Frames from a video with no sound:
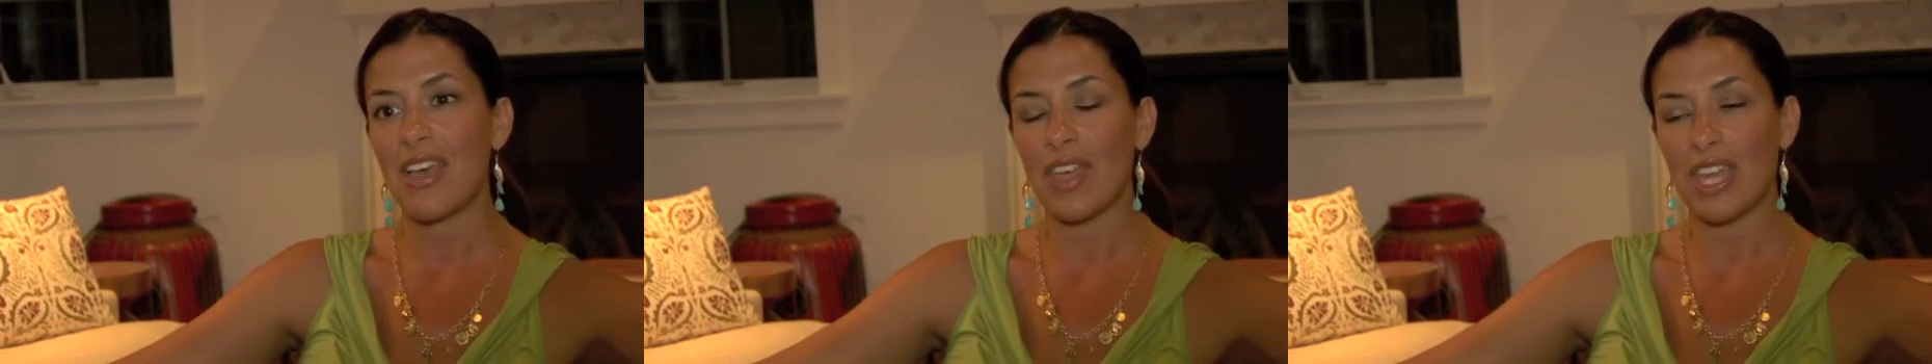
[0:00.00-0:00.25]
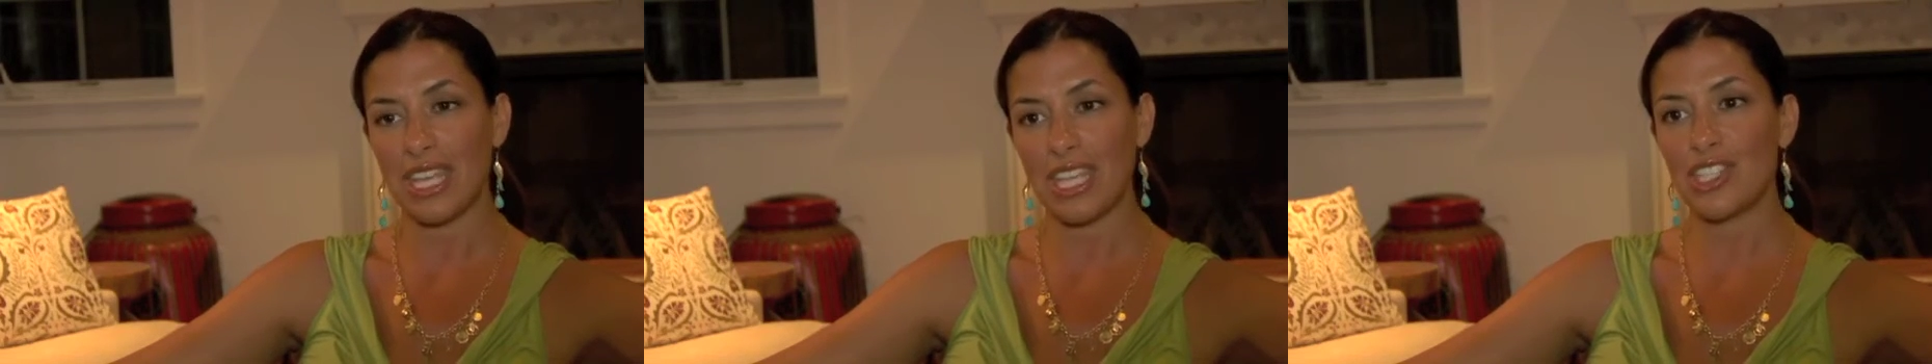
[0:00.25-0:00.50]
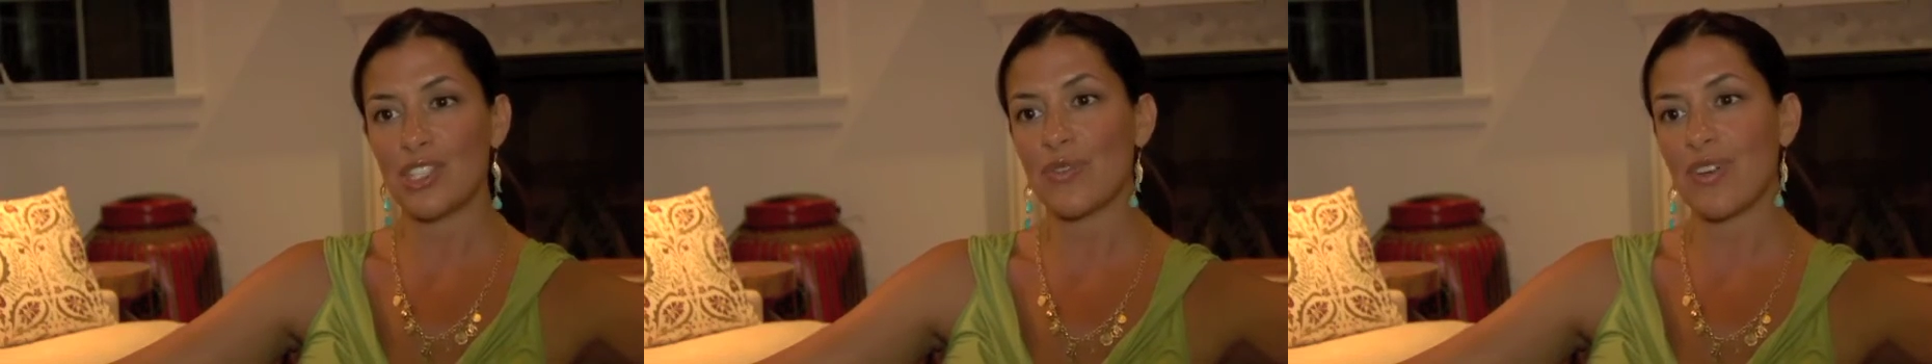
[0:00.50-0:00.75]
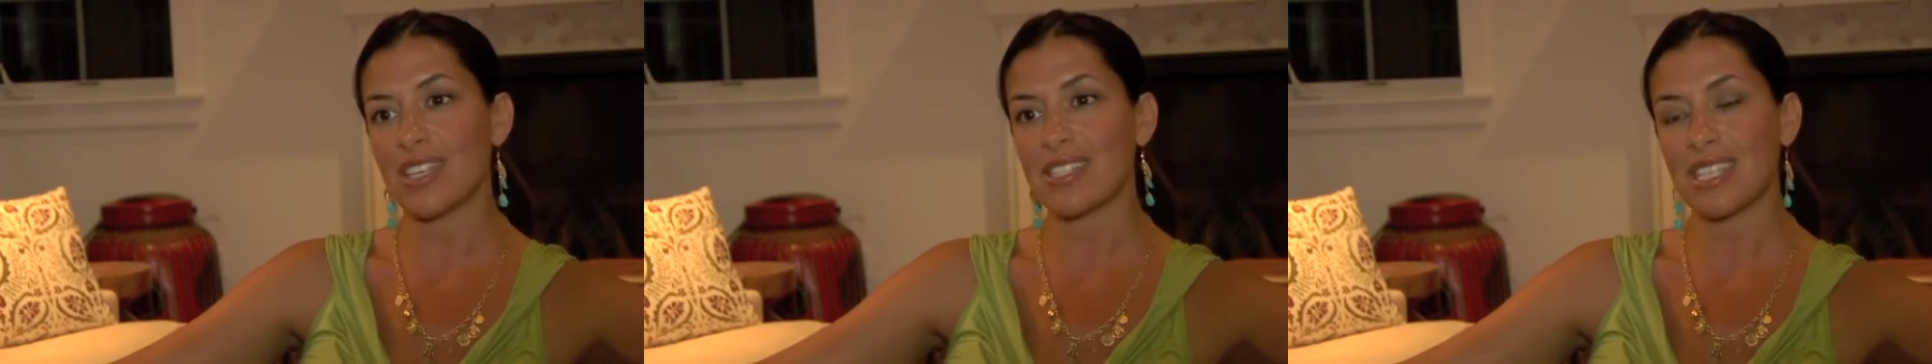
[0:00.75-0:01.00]
that each
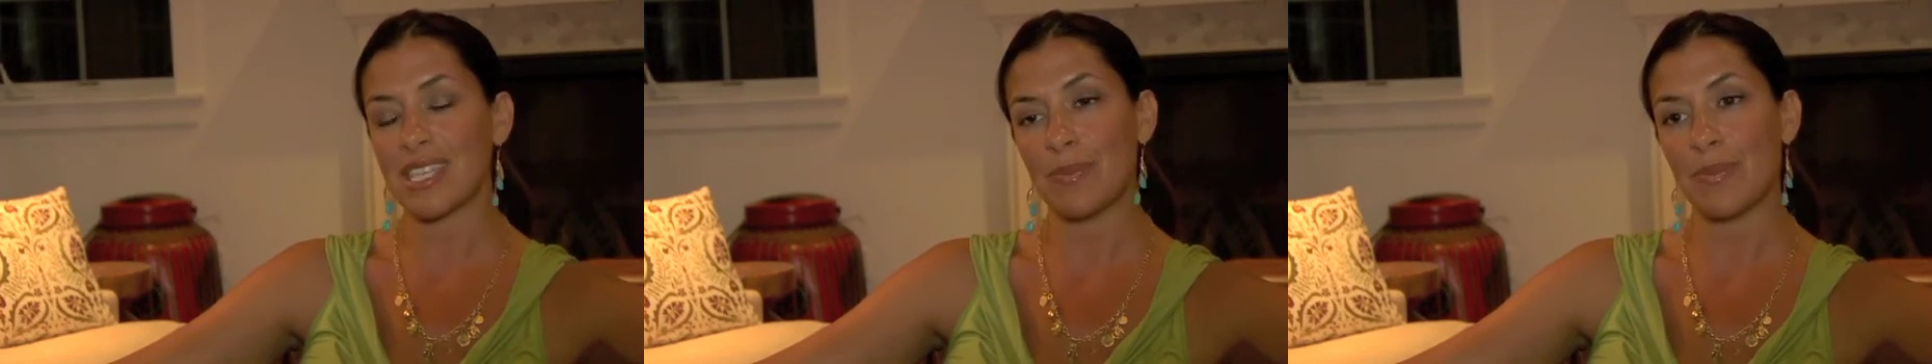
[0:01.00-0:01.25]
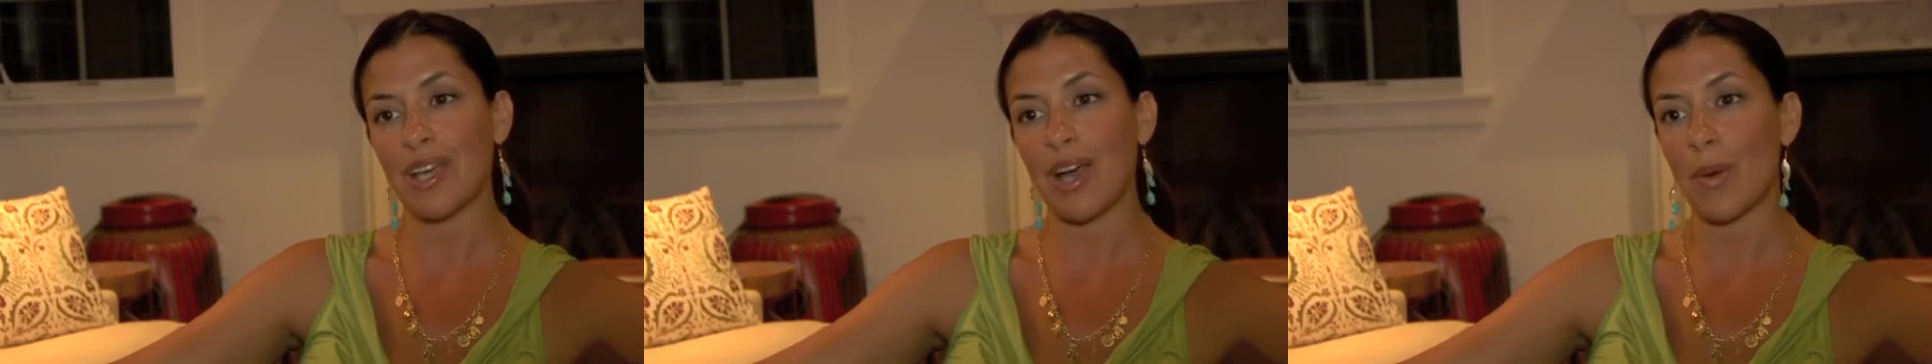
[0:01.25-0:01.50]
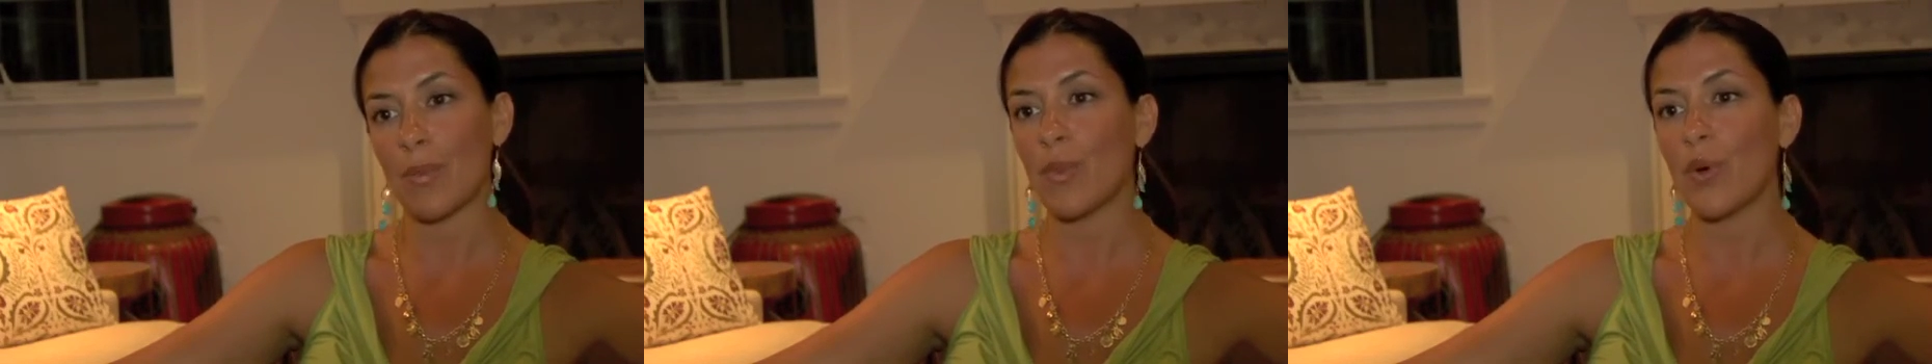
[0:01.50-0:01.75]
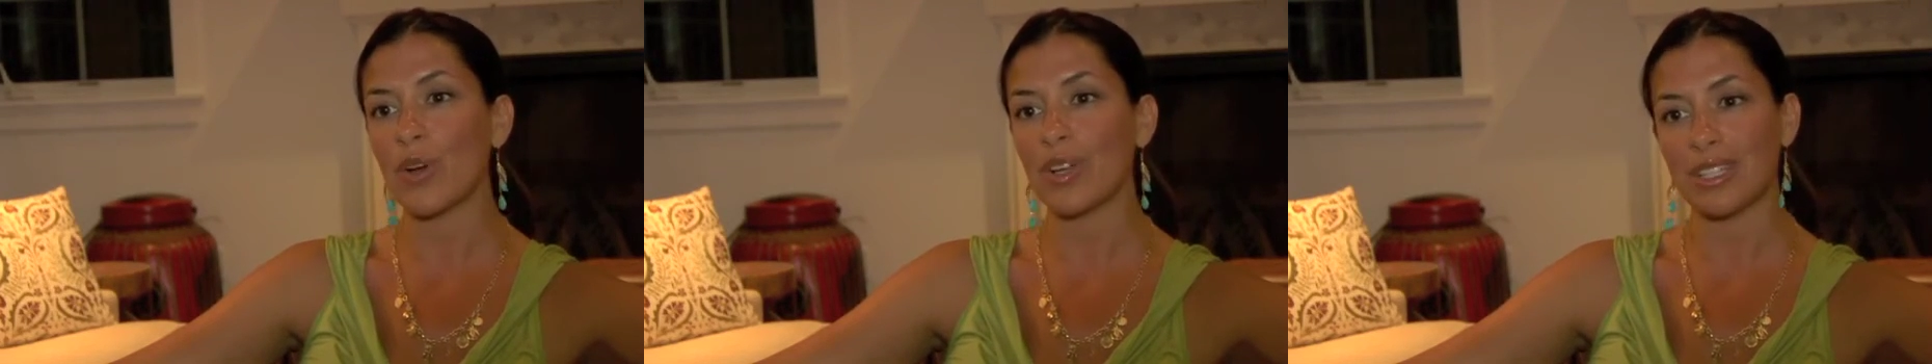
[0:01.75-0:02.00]
of us can become
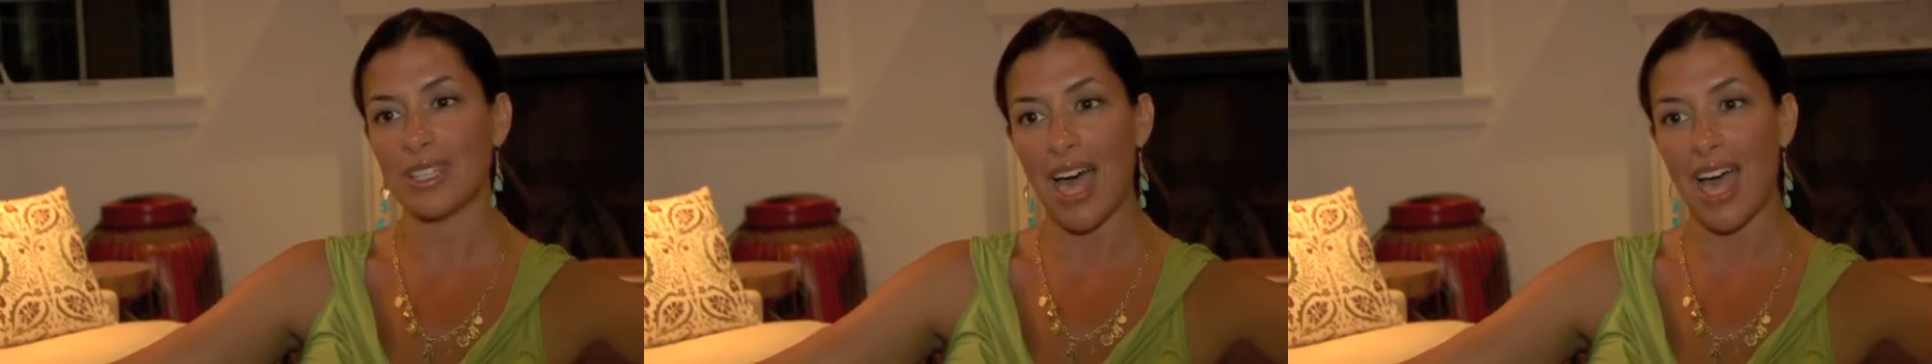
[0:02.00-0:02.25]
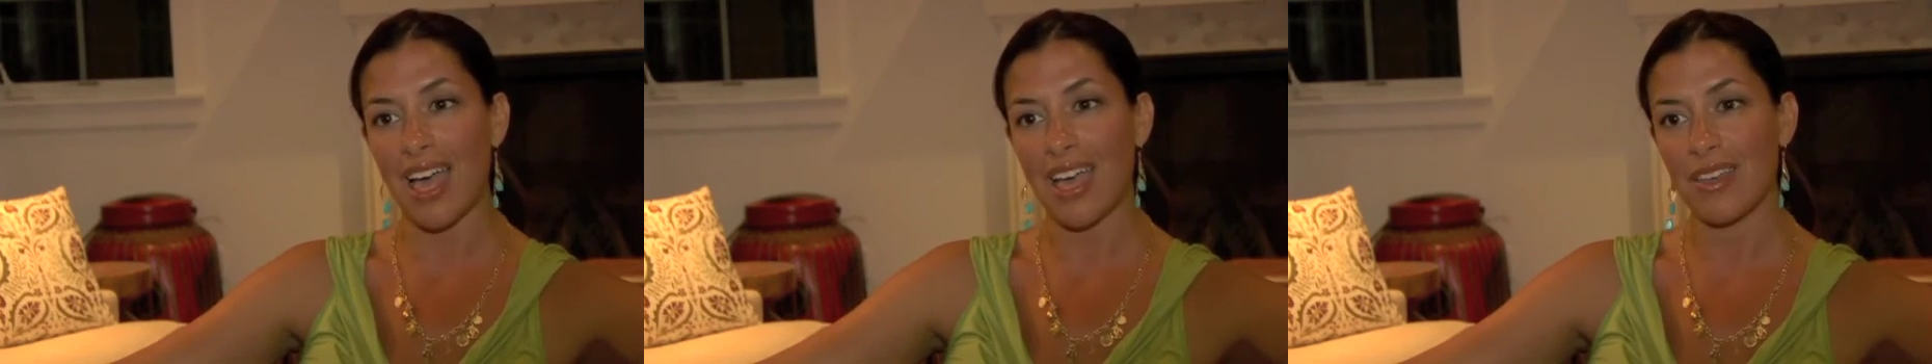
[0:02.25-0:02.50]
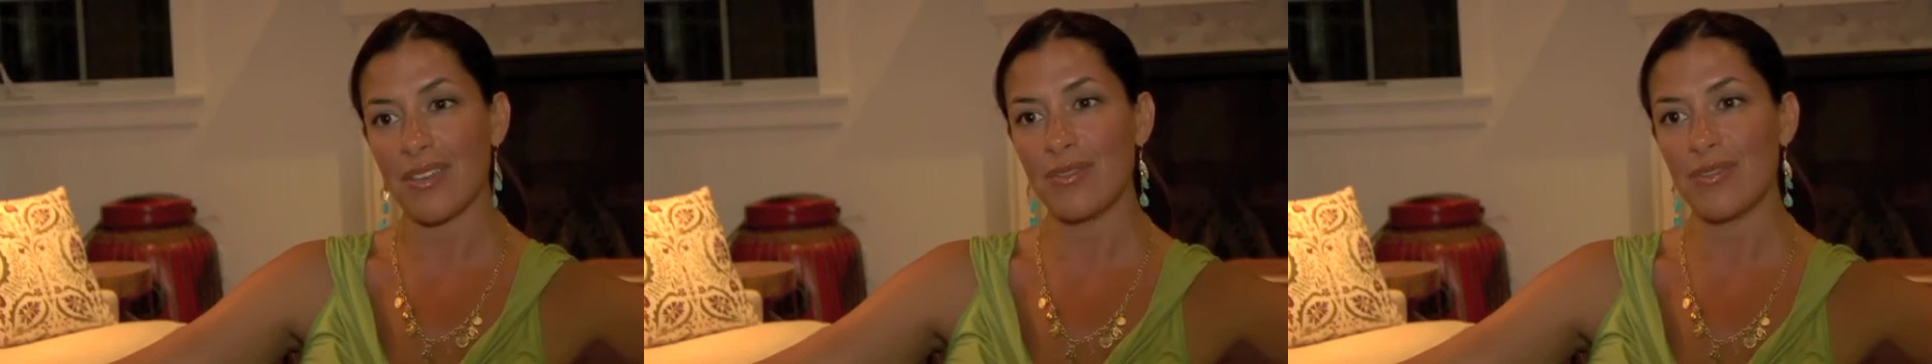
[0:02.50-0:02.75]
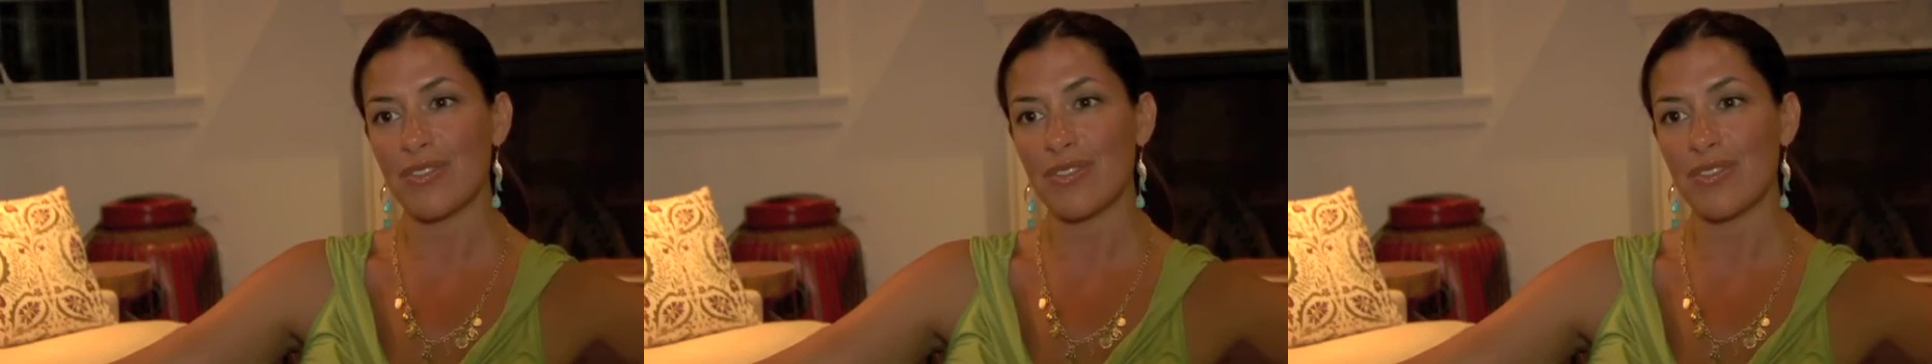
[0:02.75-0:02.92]
more alive